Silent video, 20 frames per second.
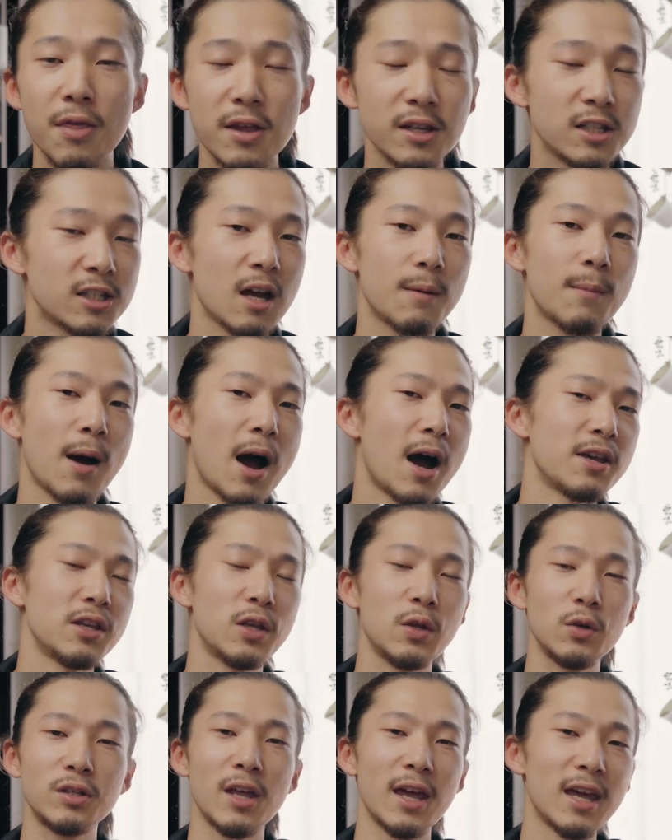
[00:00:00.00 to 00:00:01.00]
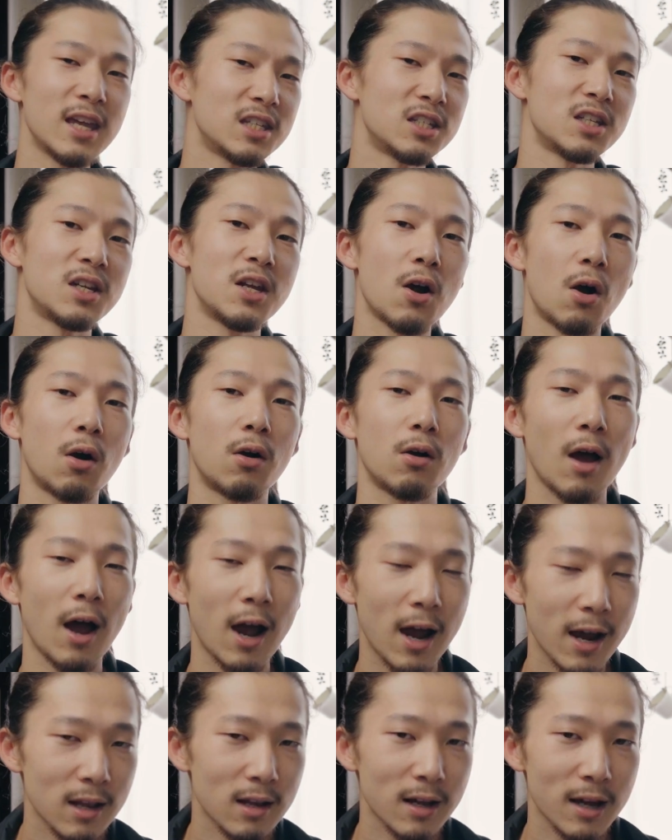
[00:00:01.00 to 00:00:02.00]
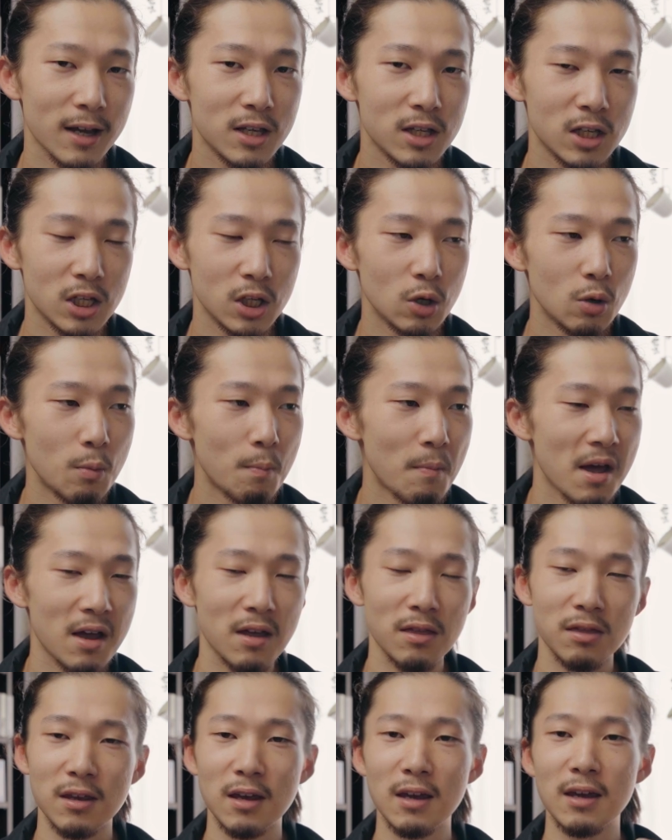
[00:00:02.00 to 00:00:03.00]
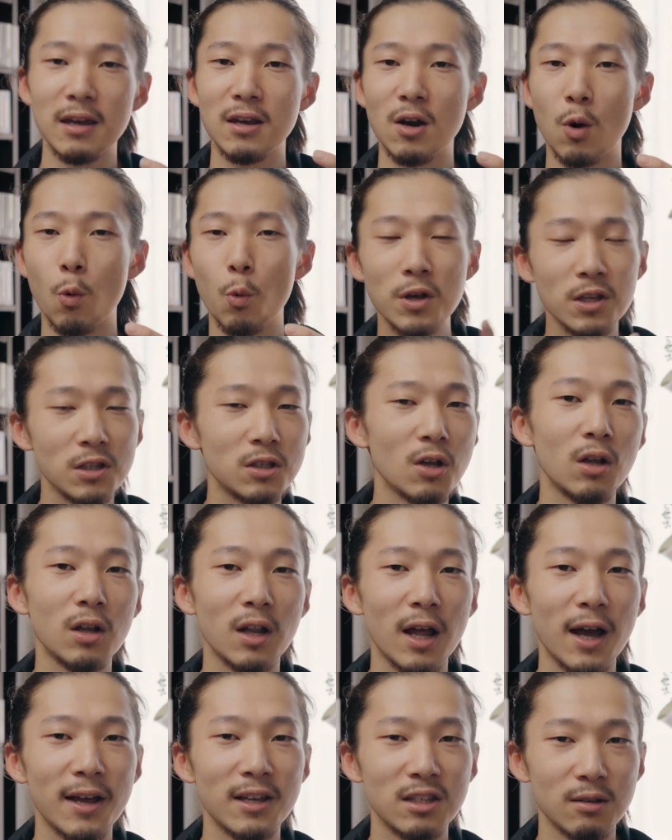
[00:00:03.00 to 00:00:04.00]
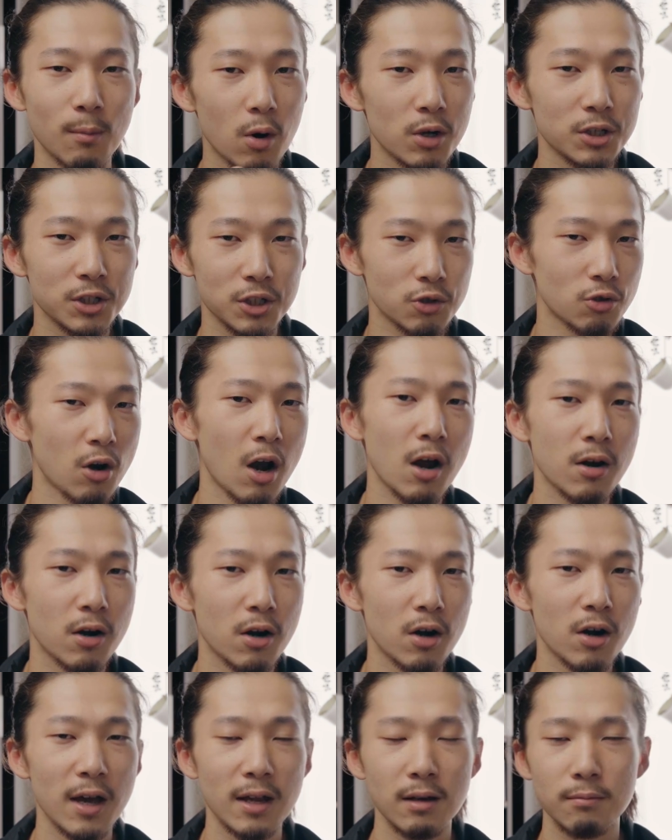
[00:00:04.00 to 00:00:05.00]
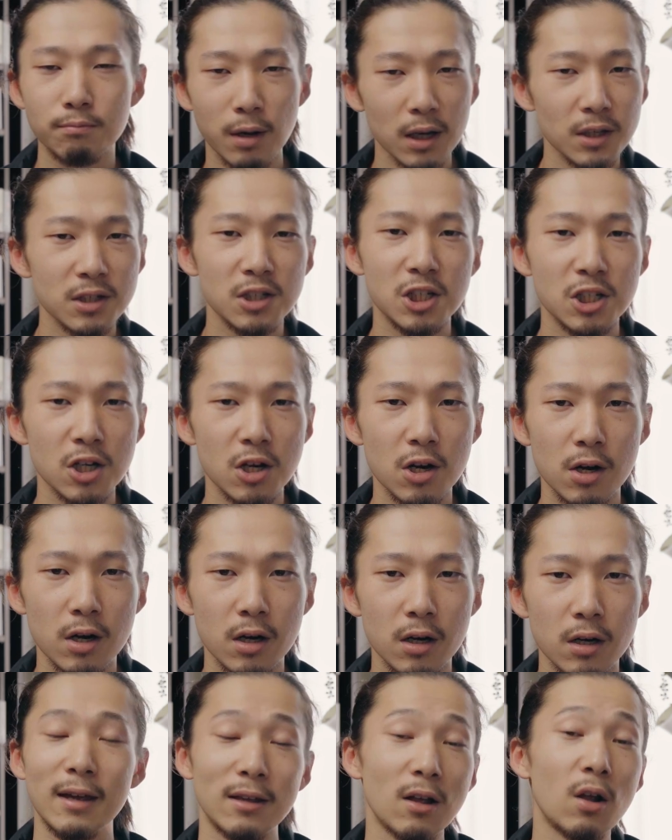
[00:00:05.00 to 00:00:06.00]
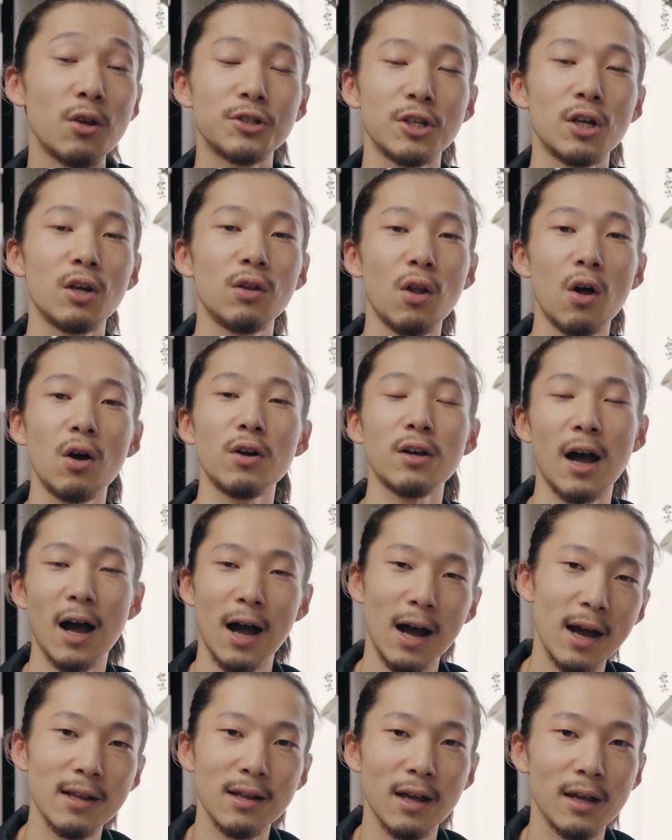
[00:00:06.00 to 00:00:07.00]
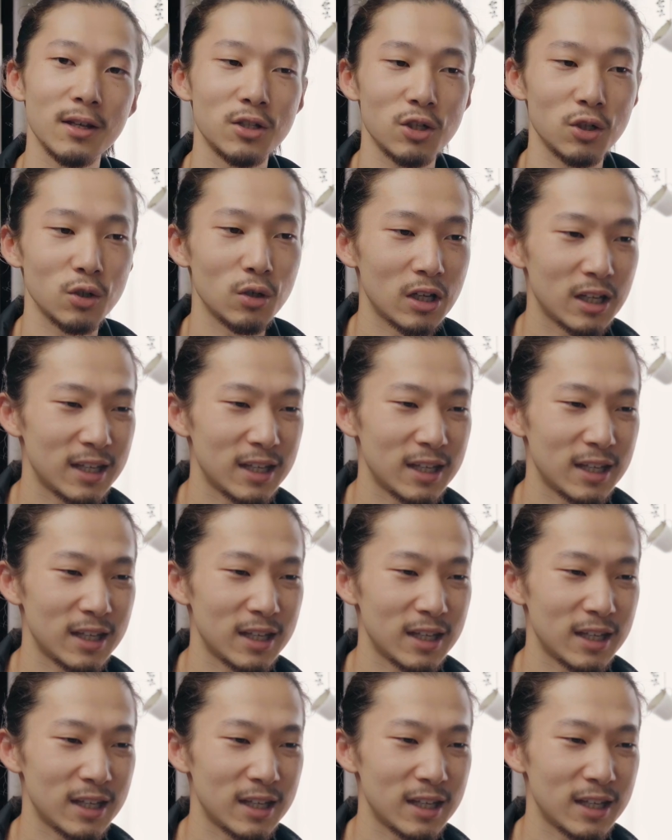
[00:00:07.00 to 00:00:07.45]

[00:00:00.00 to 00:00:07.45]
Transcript: This time I used HDR highlight to make the, you know, window light more stronger and punchier, and also log highlight to